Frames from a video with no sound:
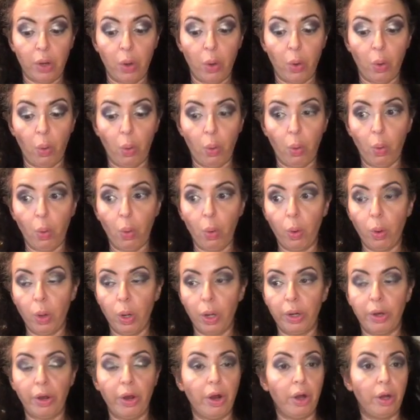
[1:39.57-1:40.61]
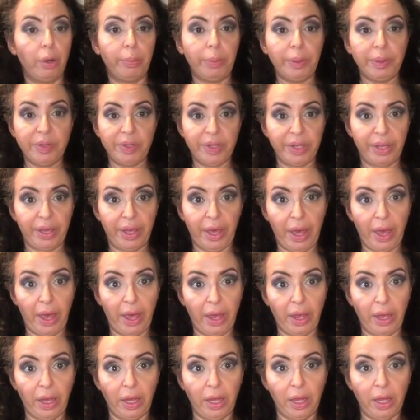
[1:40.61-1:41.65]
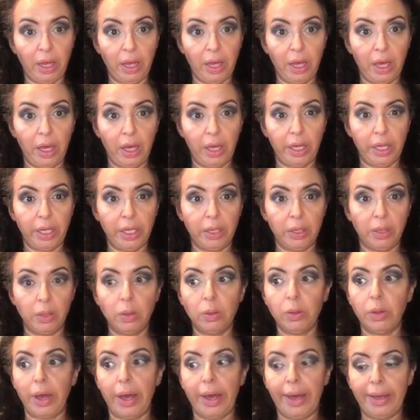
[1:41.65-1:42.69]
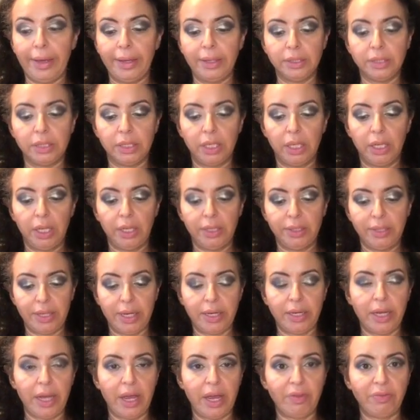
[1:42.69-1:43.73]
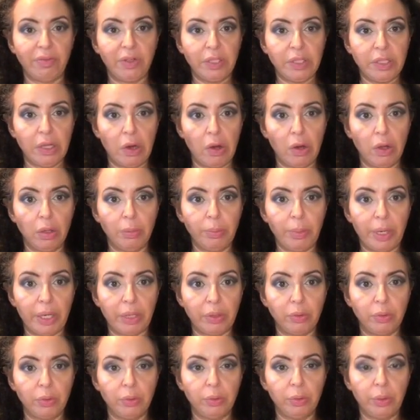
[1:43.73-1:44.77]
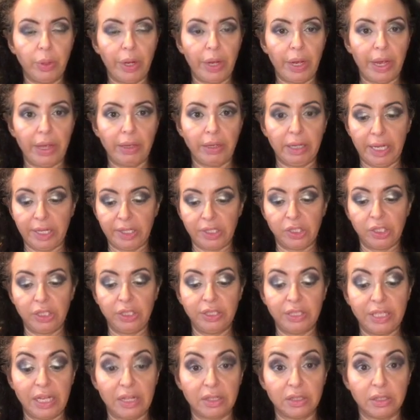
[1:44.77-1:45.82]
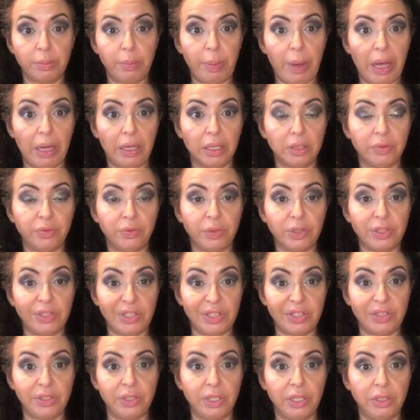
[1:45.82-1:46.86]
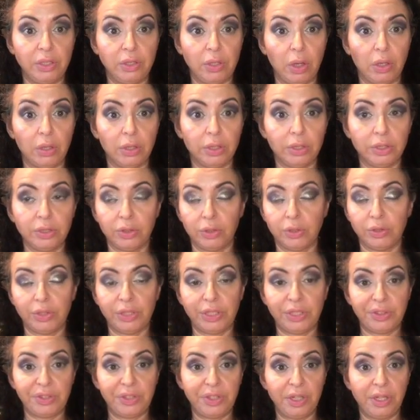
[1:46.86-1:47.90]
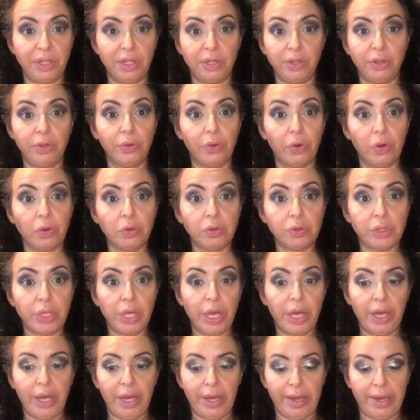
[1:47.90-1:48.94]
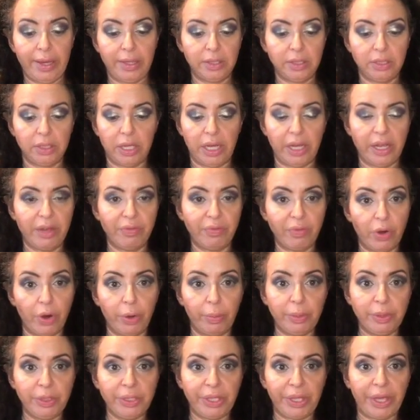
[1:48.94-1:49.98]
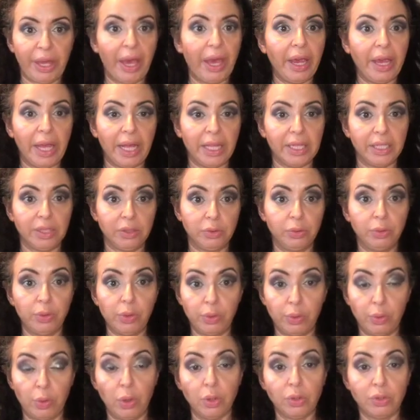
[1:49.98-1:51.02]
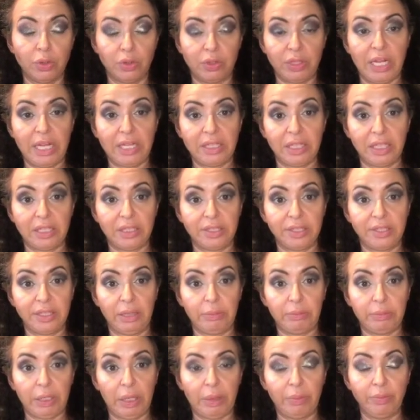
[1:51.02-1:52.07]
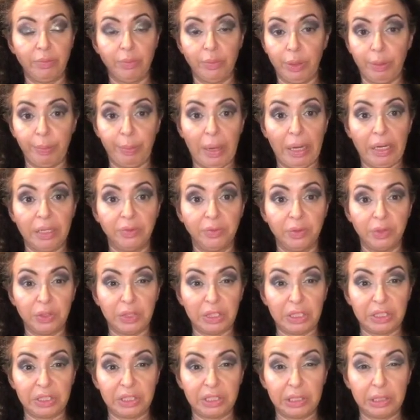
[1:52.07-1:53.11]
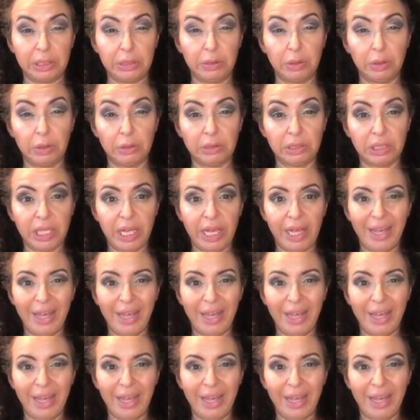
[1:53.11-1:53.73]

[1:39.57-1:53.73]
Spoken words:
or Urban Decay, you know, and then I have Linda Hallberg who actually sells a palette for $60 or 60 euros, and I have Urban Decay who also sells at the same time a palette for 60 euros.